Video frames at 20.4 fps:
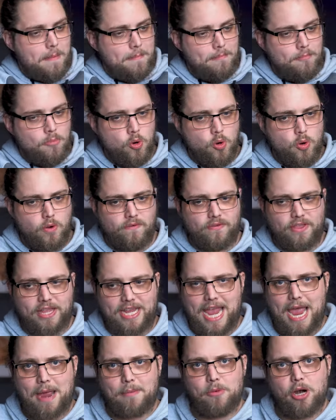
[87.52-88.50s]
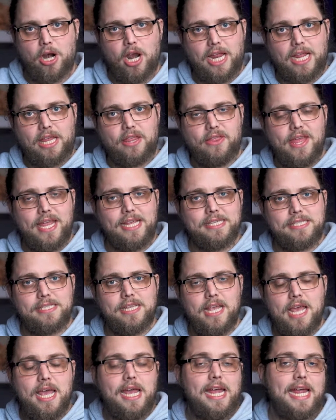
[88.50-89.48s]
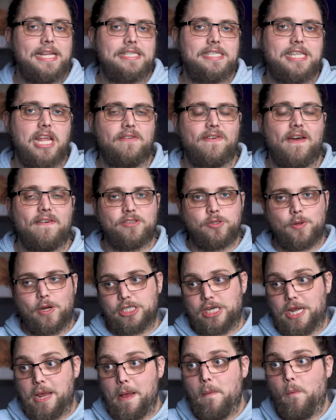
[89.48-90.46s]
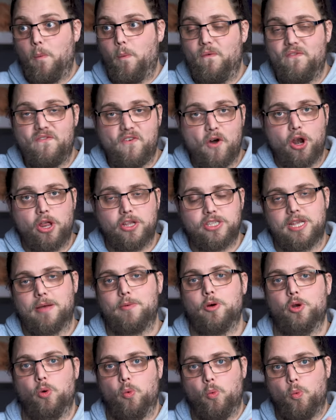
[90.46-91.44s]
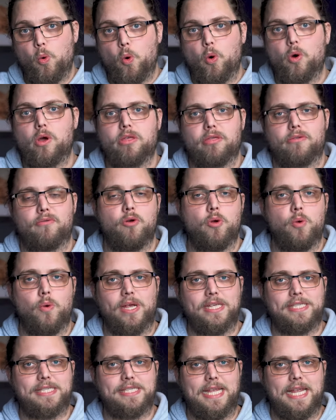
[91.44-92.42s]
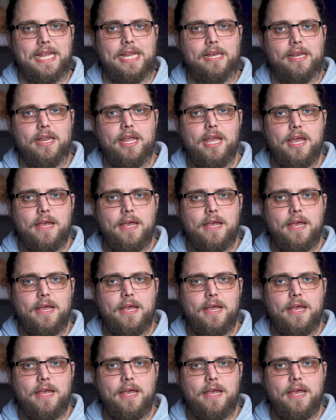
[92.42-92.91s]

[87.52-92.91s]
move the camera like this instead of having to actually follow someone or walk through a scene.